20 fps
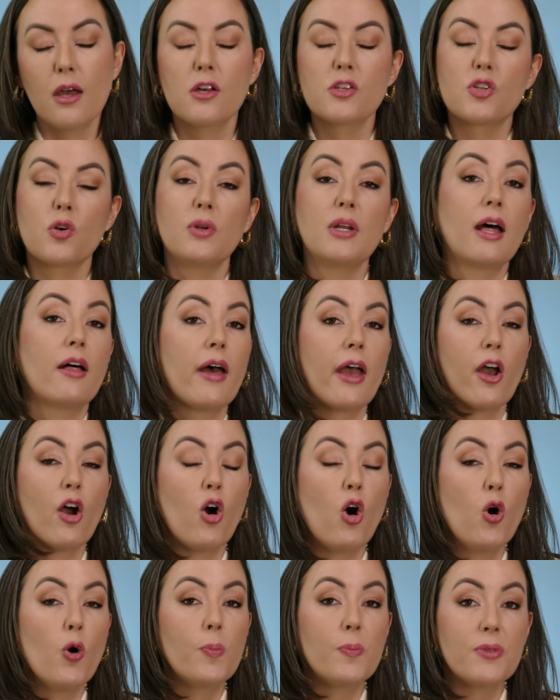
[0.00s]
So, Nella, I
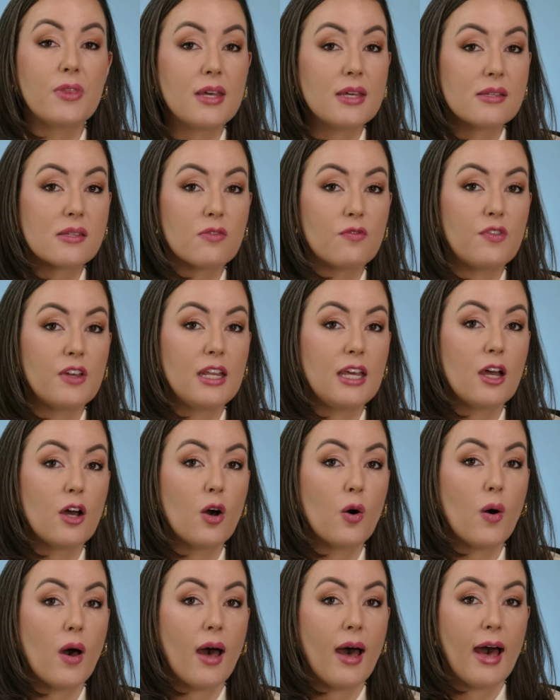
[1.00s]
hope this
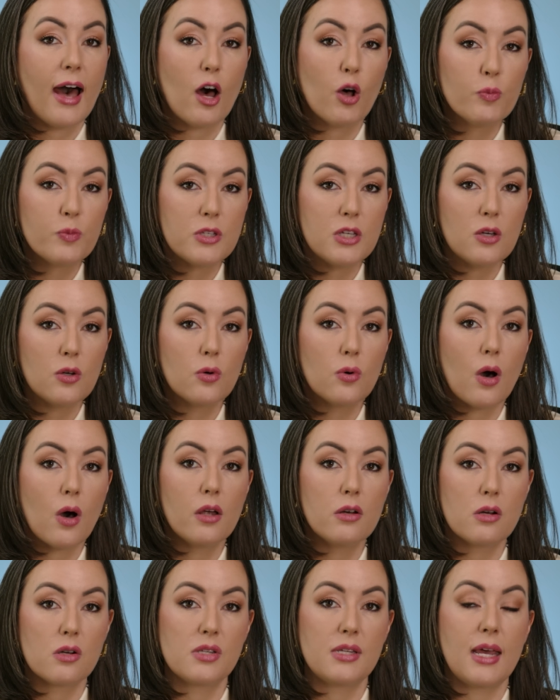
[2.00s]
video helped you
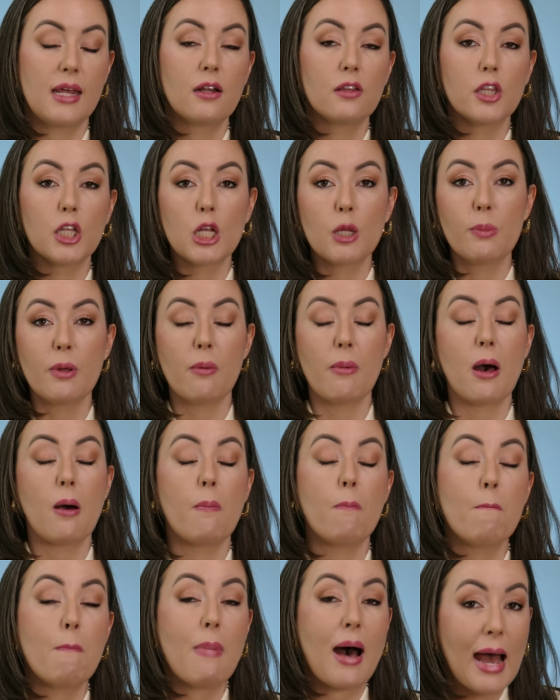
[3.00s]
understand a little bit about
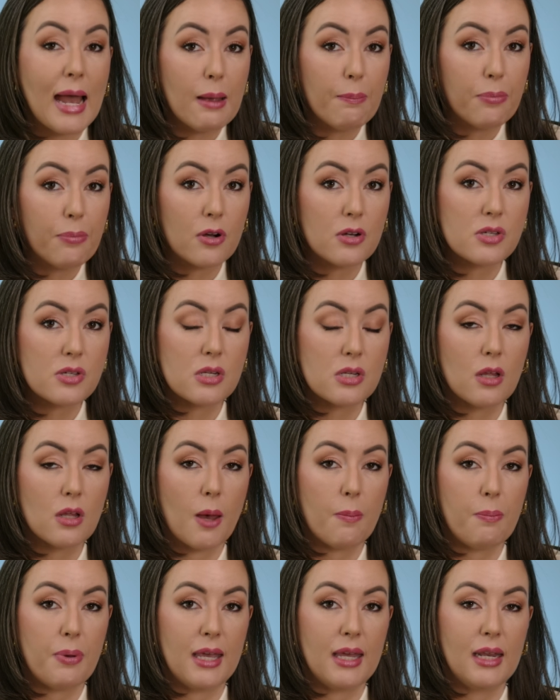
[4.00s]
my personal
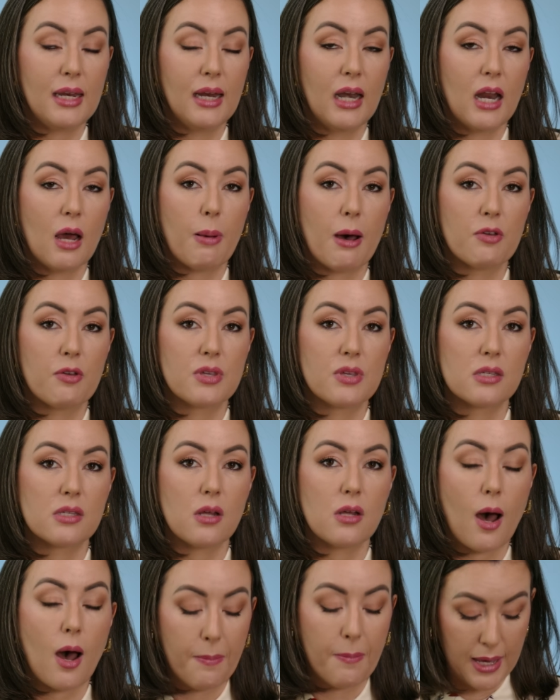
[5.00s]
opinion about this
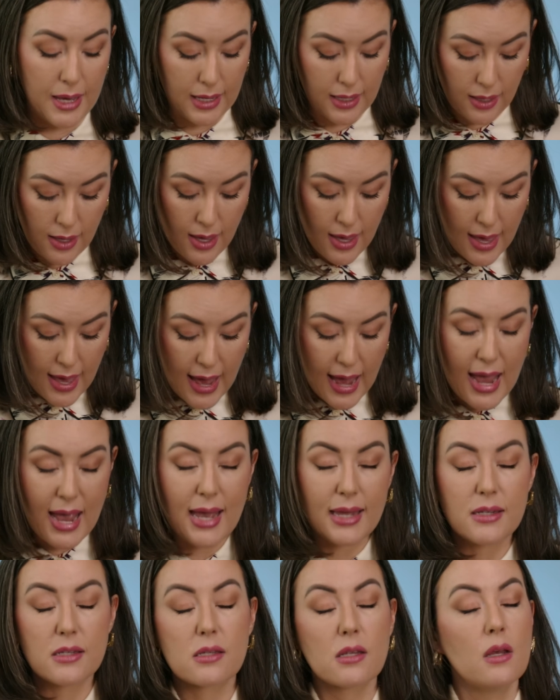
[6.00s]
topic.
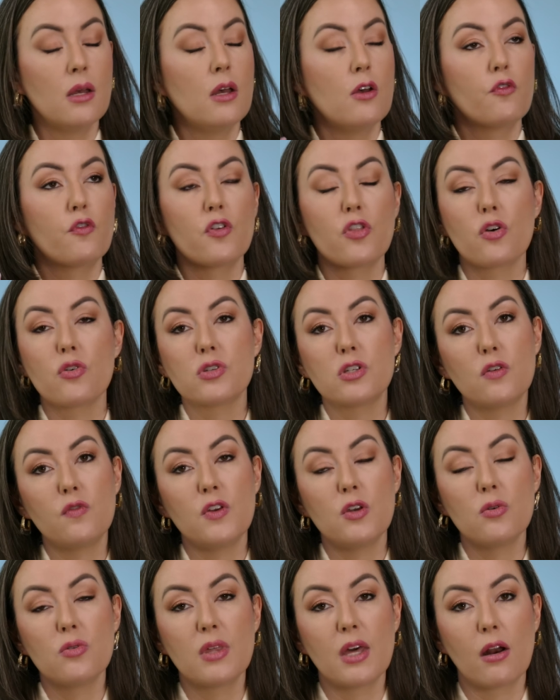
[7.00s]
And for those of
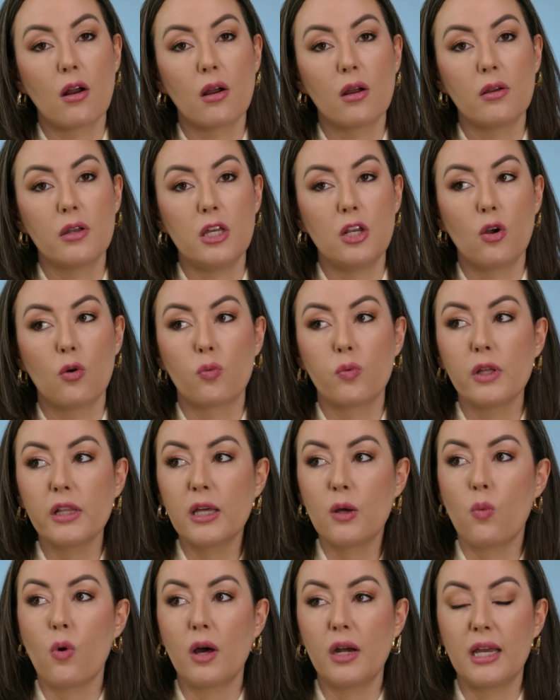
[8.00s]
you that are, you know, really
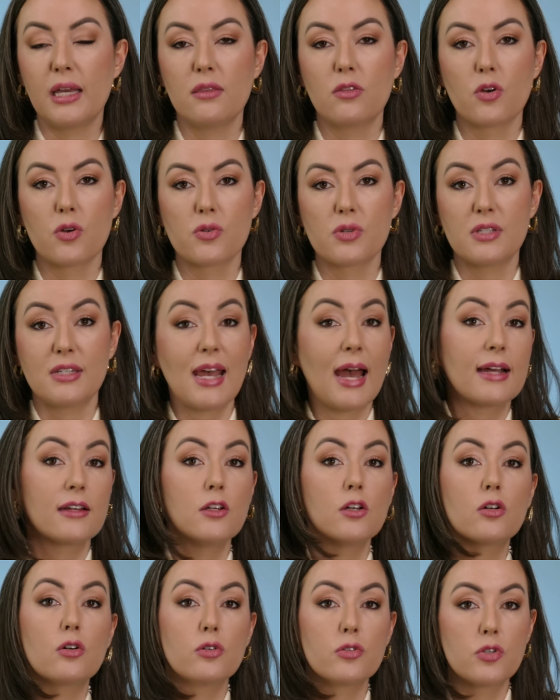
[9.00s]
wanting those
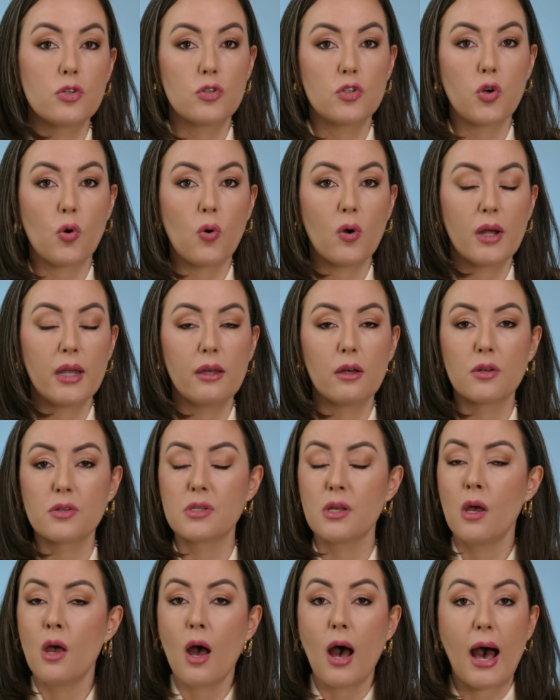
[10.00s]
technical tutorials,
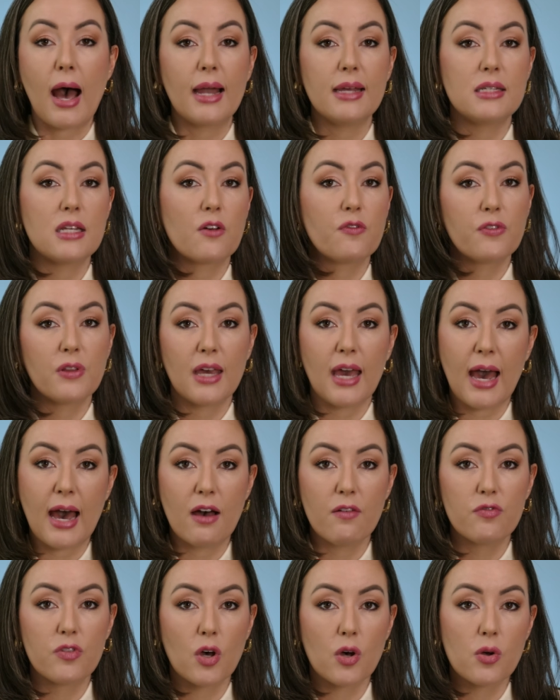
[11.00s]
I definitely
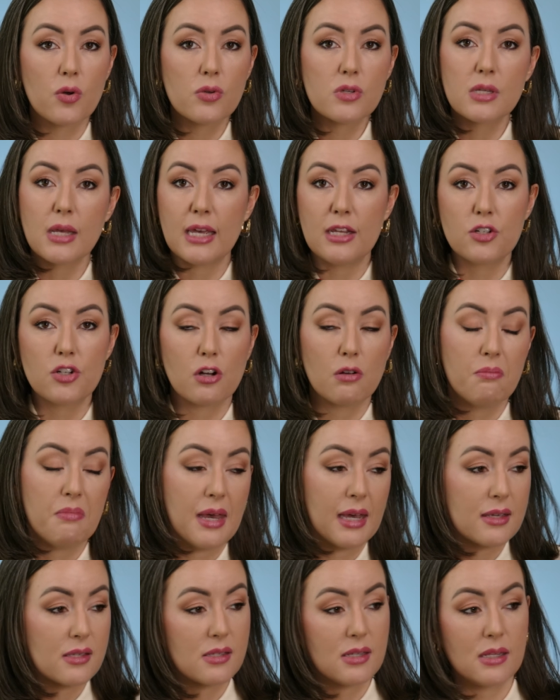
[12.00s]
have those
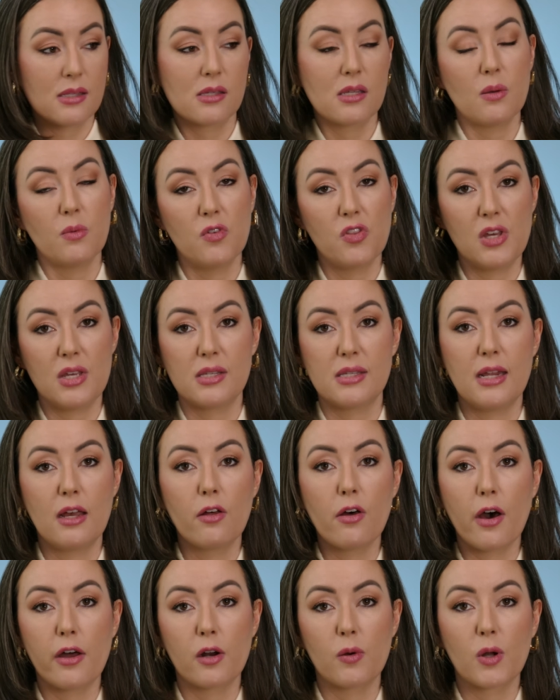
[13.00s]
intermixed in some of these nail
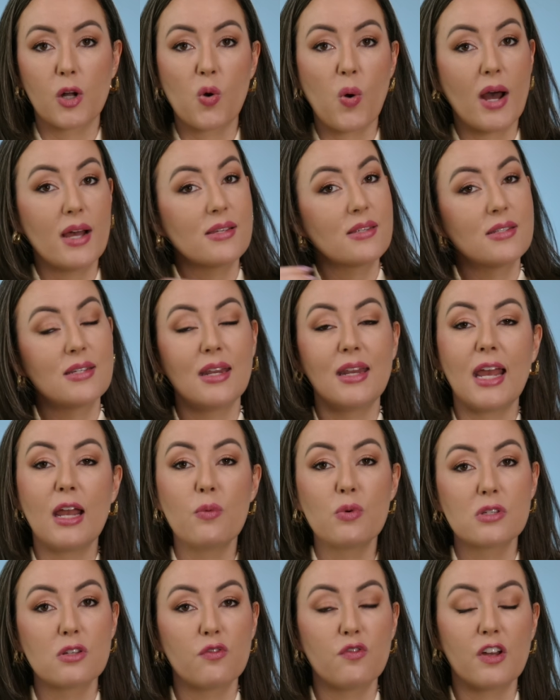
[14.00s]
audit requests. Today
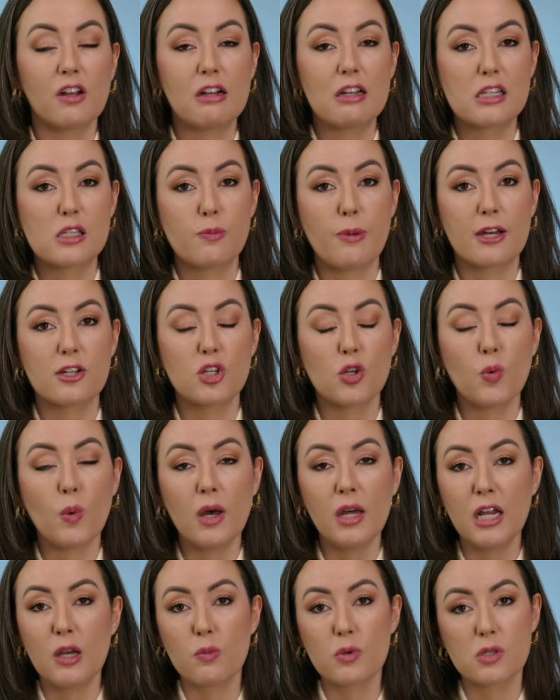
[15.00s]
was a very special
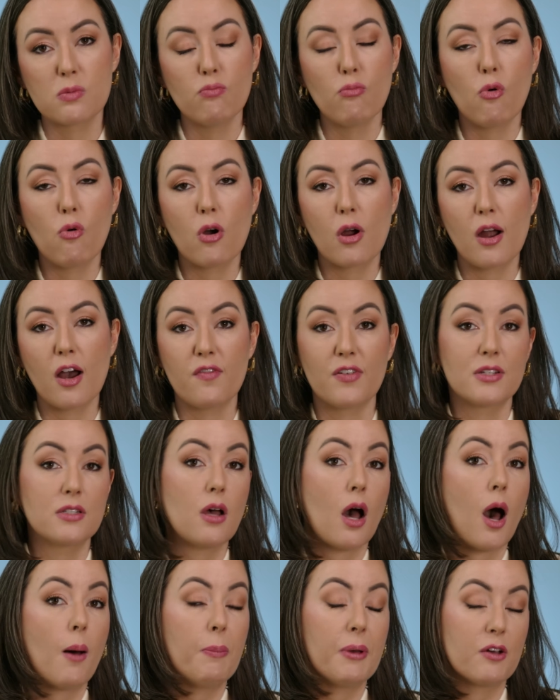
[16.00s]
one. It was more of a
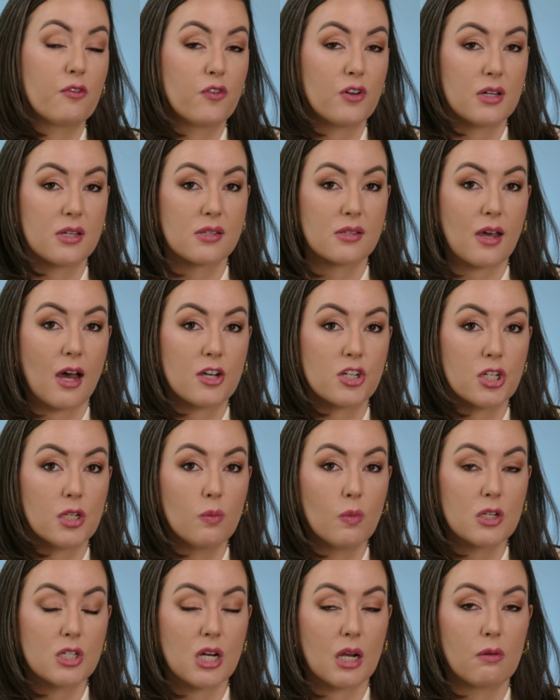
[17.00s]
topic for discussion,
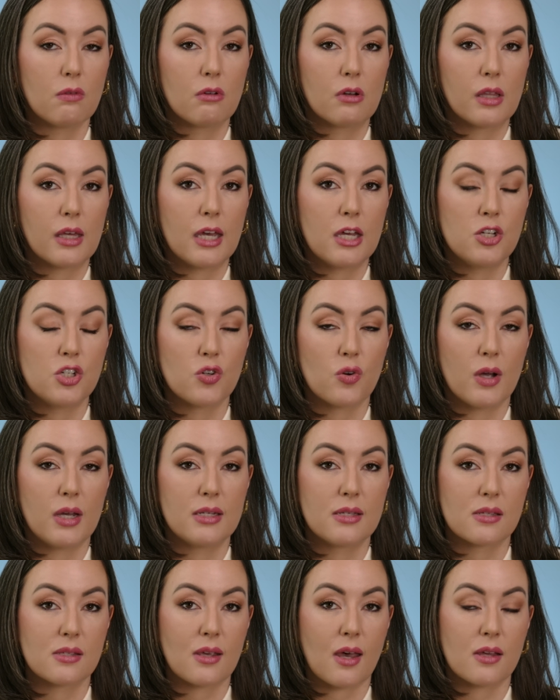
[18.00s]
which I really enjoyed
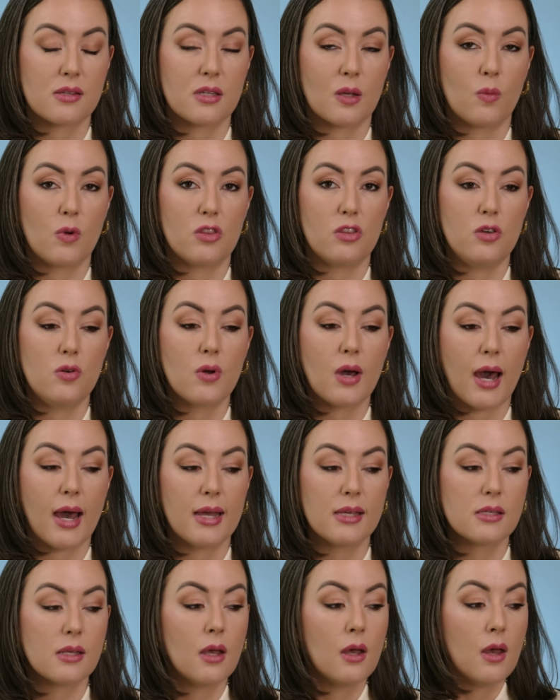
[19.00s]
discussing with you
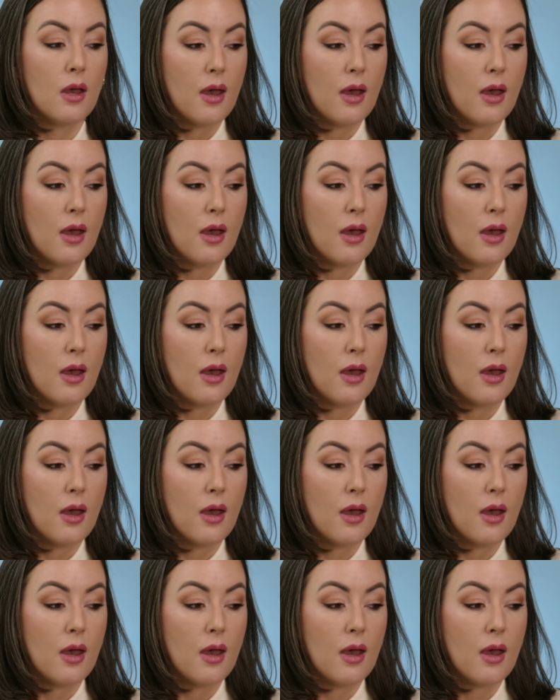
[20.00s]
guys.